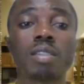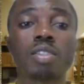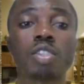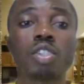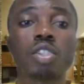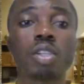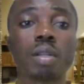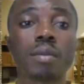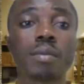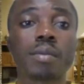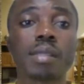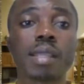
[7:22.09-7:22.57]

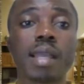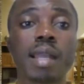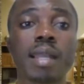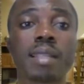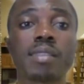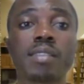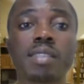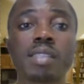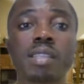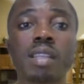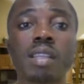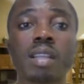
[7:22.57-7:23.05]
jobs
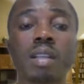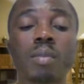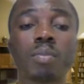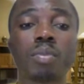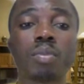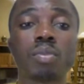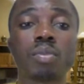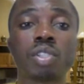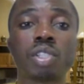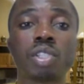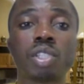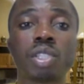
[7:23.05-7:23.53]
at
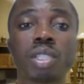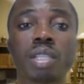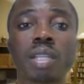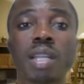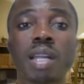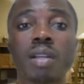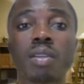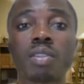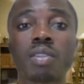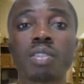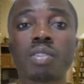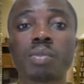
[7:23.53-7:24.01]
Singapore
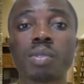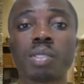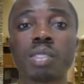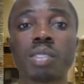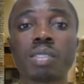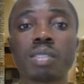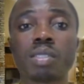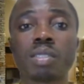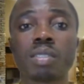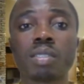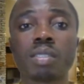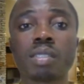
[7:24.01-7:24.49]
General
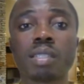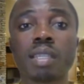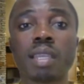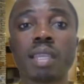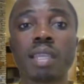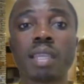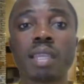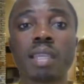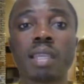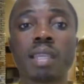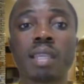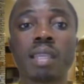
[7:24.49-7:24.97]
Hospital,
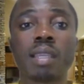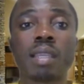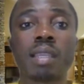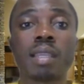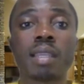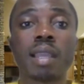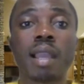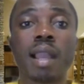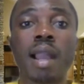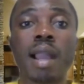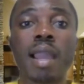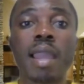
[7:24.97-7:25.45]

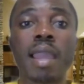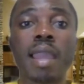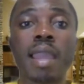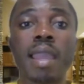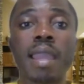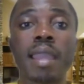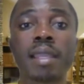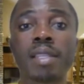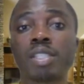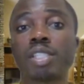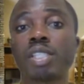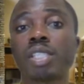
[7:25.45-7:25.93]

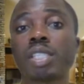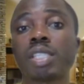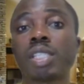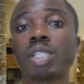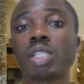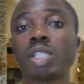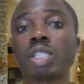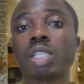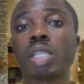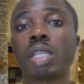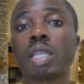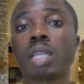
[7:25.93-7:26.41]

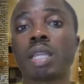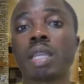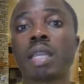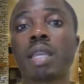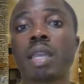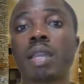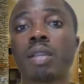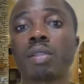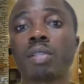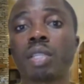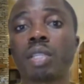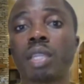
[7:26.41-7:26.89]
IHH
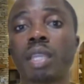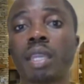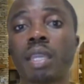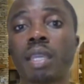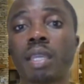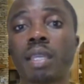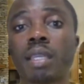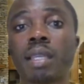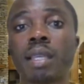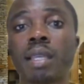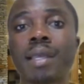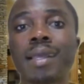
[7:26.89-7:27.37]

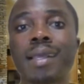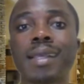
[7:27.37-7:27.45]
Healthcare,